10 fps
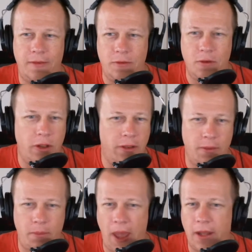not
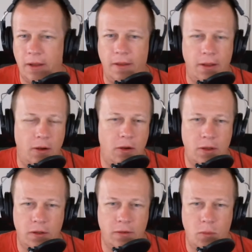the pattern that
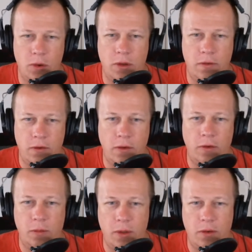Oculus want you to
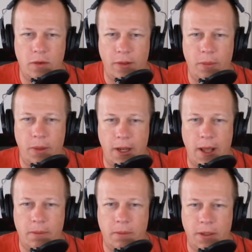use when you're developing an
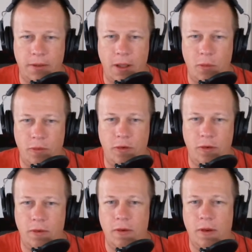app. Like, they want
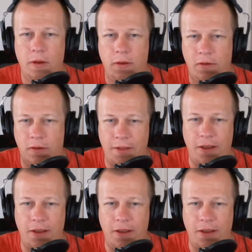you to select